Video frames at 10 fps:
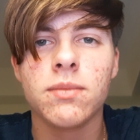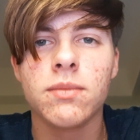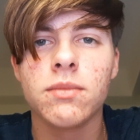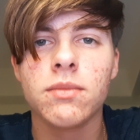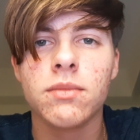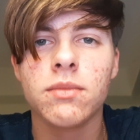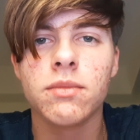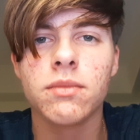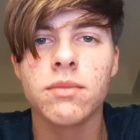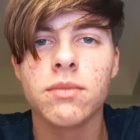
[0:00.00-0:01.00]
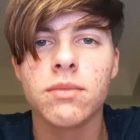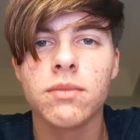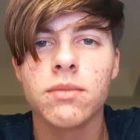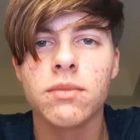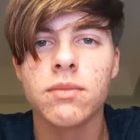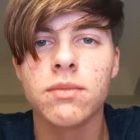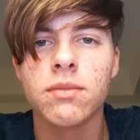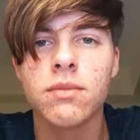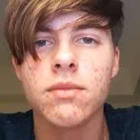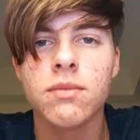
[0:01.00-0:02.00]

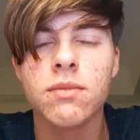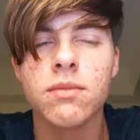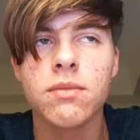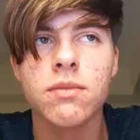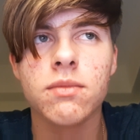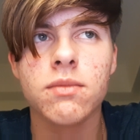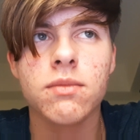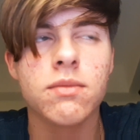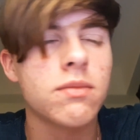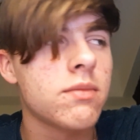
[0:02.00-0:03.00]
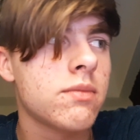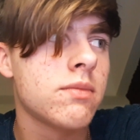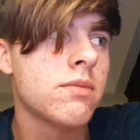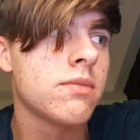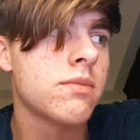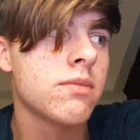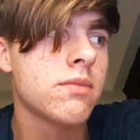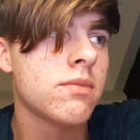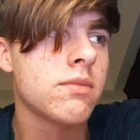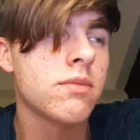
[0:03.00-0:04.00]

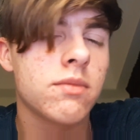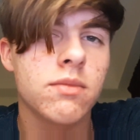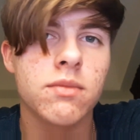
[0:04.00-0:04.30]
Nobody speaks.